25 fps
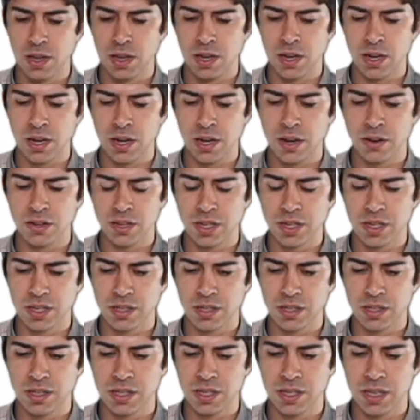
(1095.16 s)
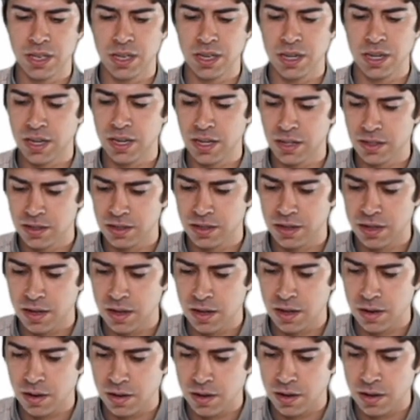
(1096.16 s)
and now you can see it is
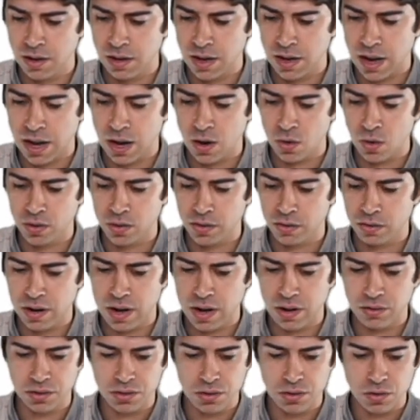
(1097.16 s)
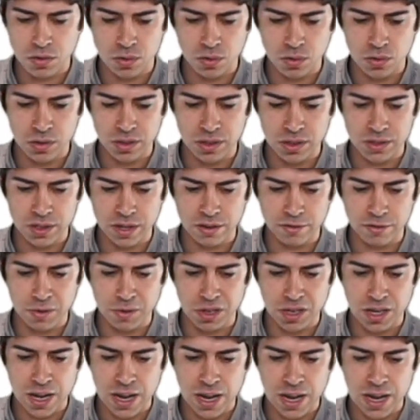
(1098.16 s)
all the rounded corners have
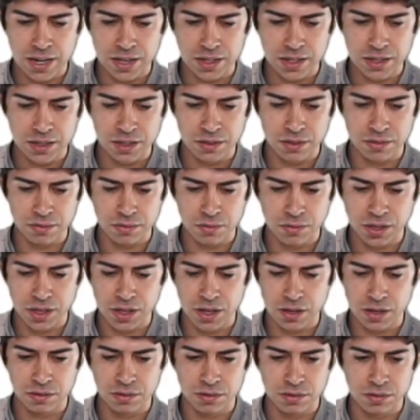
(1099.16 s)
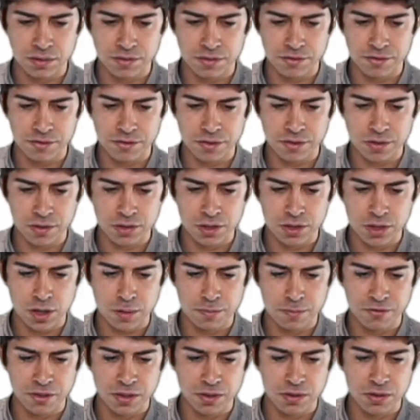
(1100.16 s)
been added. If we go to the
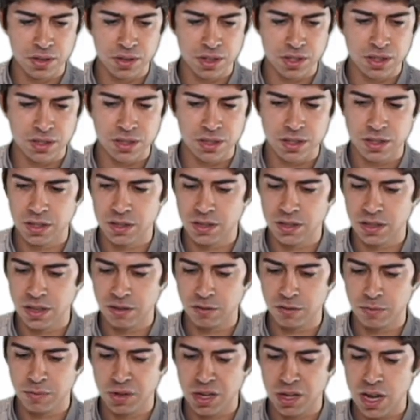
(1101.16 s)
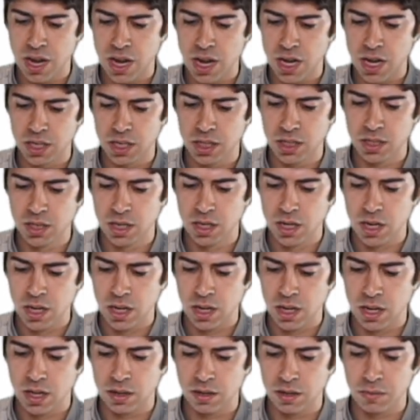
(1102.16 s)
top view, you can see they've been added.
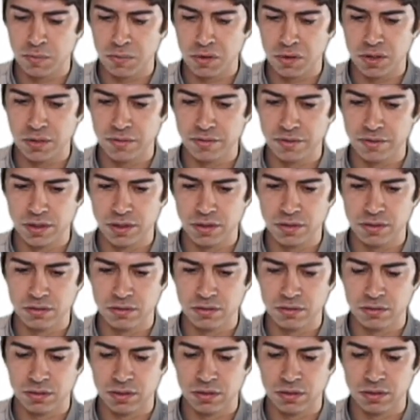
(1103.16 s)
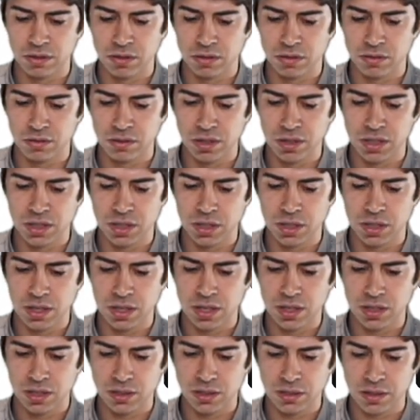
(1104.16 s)
In the bottom view, I can't really see
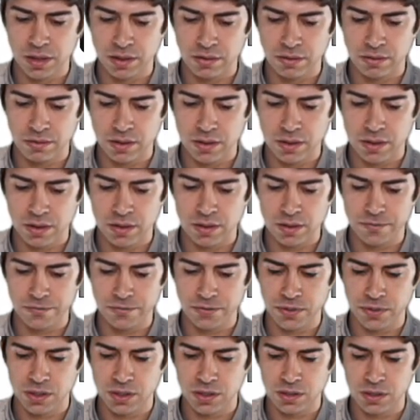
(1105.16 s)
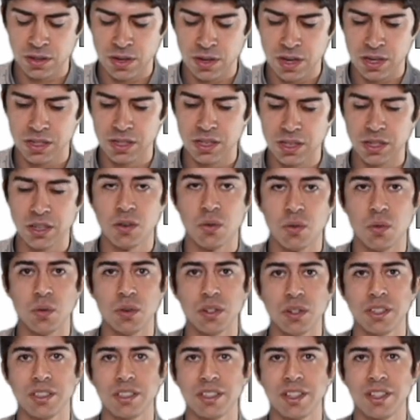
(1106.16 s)
that. Let's go up. It's nicely
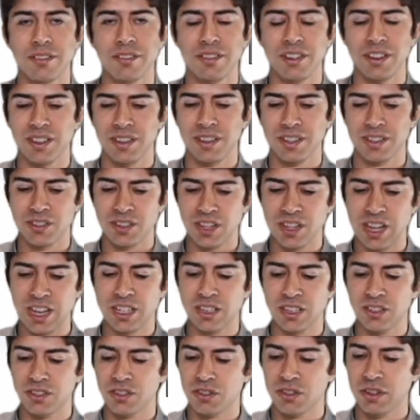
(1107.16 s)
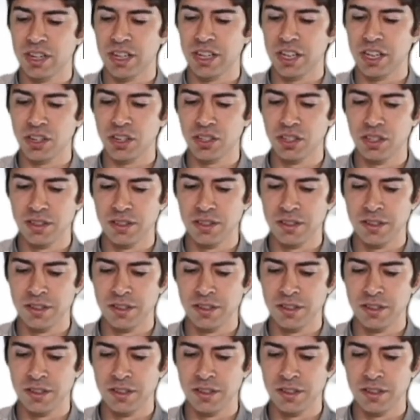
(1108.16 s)
cornered and everything, so that looks really good.